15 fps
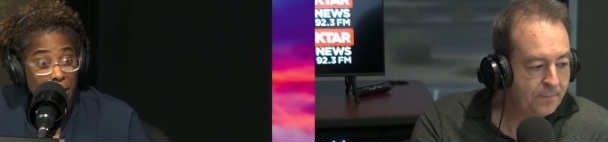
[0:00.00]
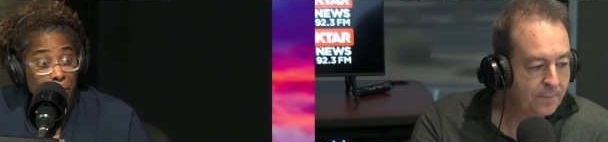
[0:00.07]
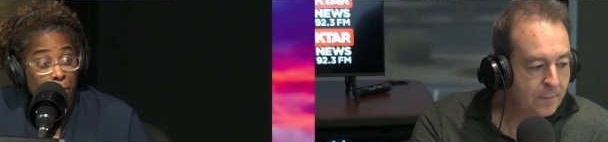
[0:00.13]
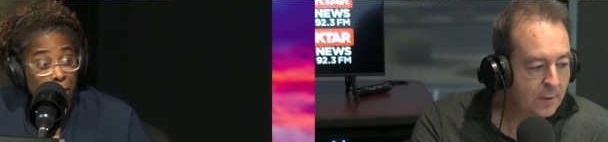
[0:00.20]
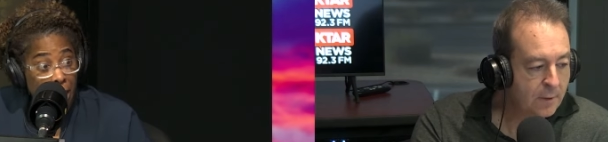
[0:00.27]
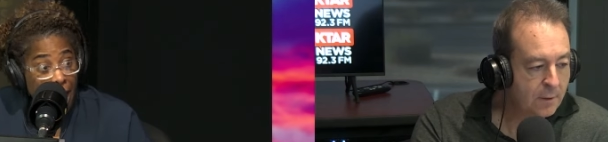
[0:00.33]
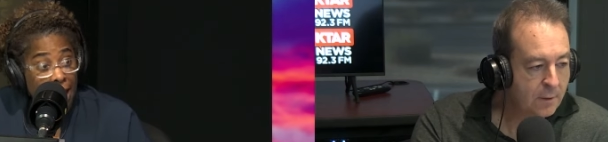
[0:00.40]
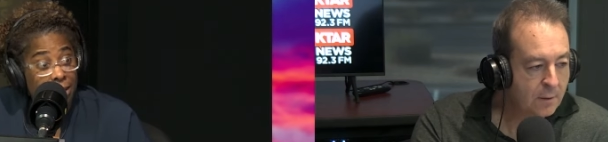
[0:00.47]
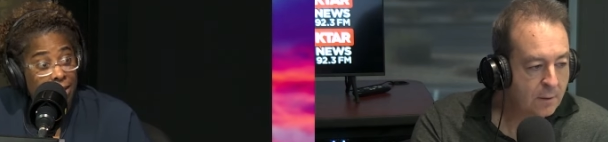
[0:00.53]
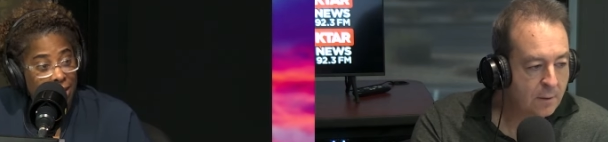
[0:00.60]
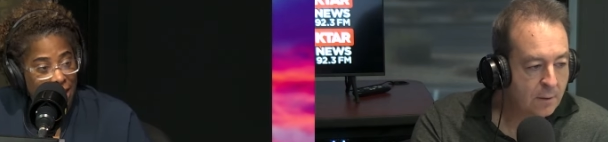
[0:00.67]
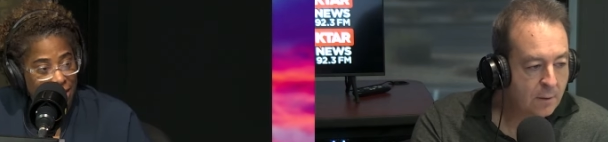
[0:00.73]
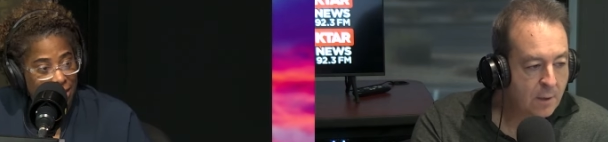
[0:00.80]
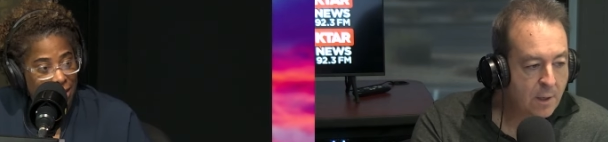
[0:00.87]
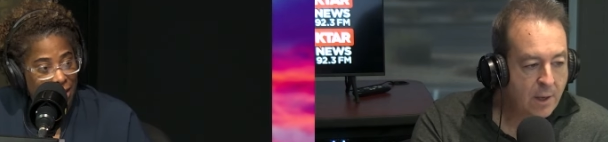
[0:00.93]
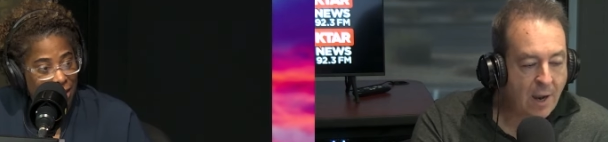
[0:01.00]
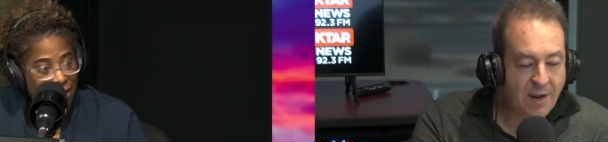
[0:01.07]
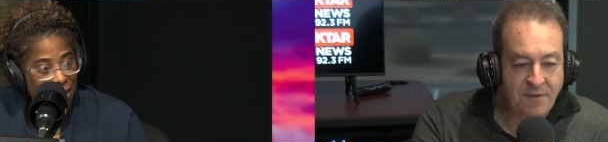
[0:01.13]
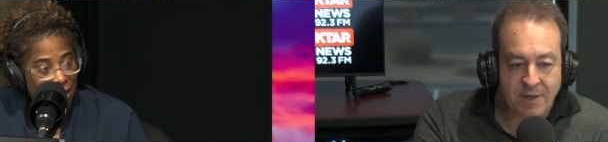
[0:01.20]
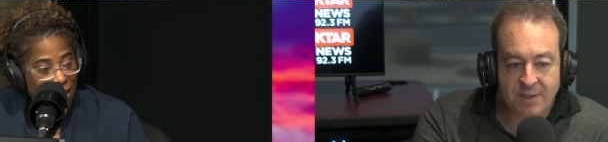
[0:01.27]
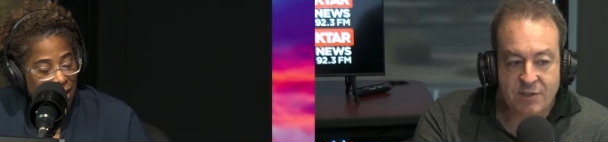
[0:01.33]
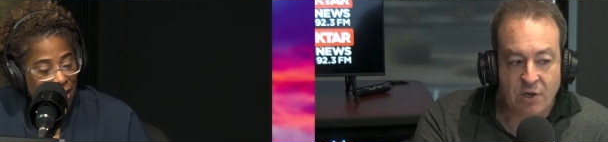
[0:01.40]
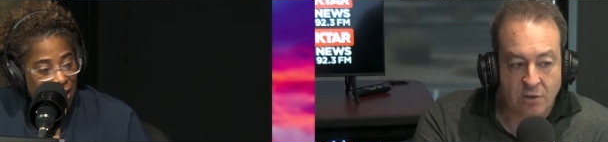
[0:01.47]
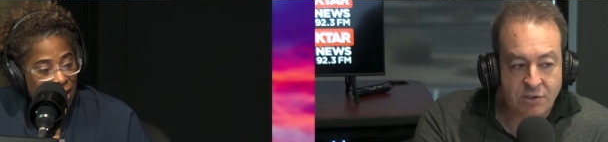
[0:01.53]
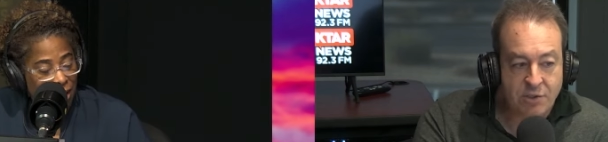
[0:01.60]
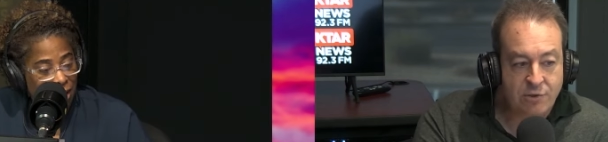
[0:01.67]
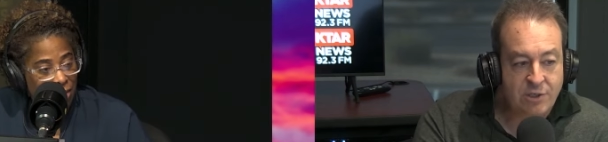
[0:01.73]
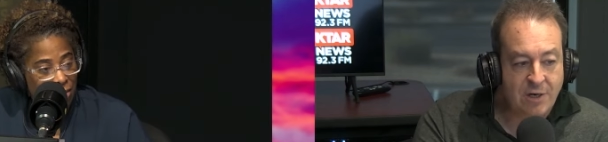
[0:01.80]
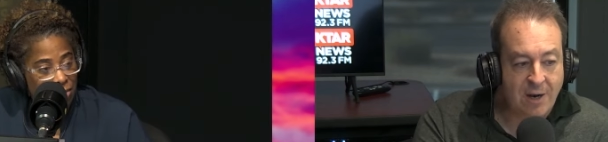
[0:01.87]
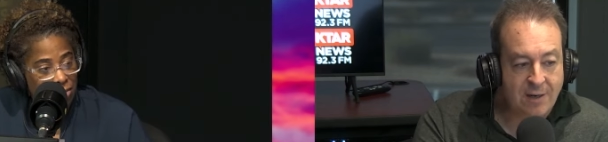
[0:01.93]
Speaker 1: black says it. I think it's also
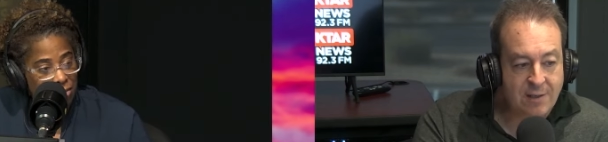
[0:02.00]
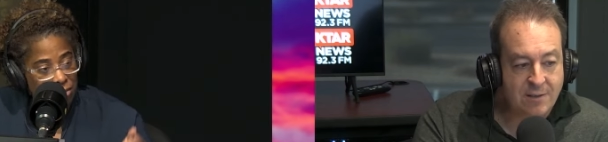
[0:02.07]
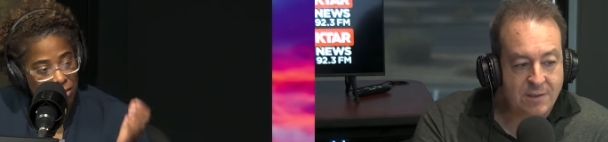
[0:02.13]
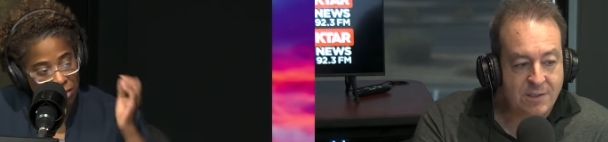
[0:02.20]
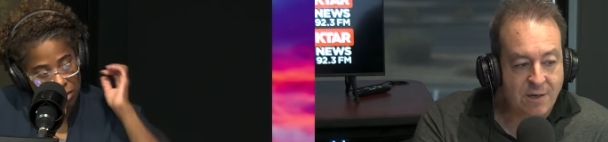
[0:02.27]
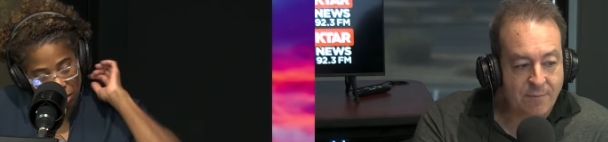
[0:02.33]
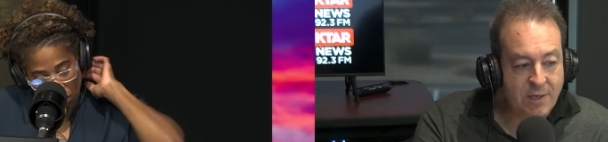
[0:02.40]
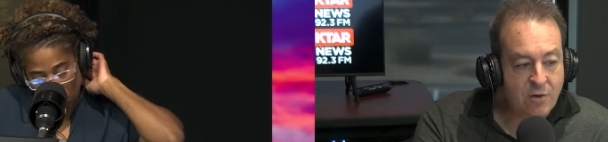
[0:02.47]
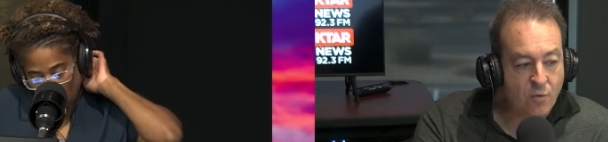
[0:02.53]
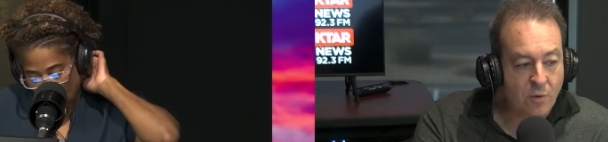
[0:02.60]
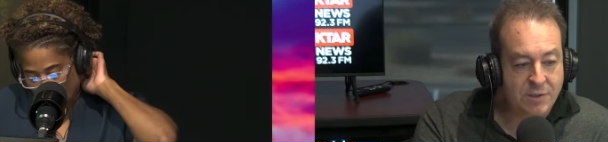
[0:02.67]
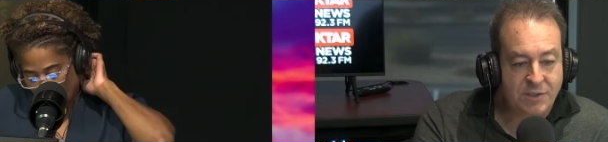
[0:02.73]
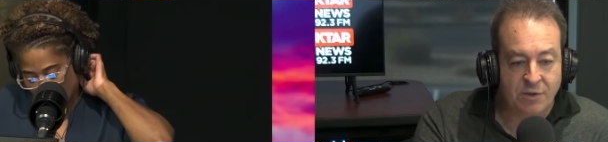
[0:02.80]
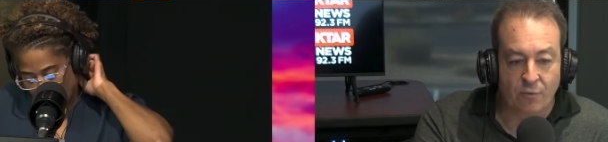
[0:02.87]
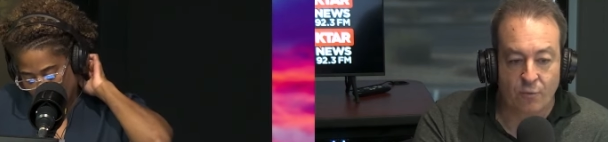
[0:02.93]
shocking that somebody who wants to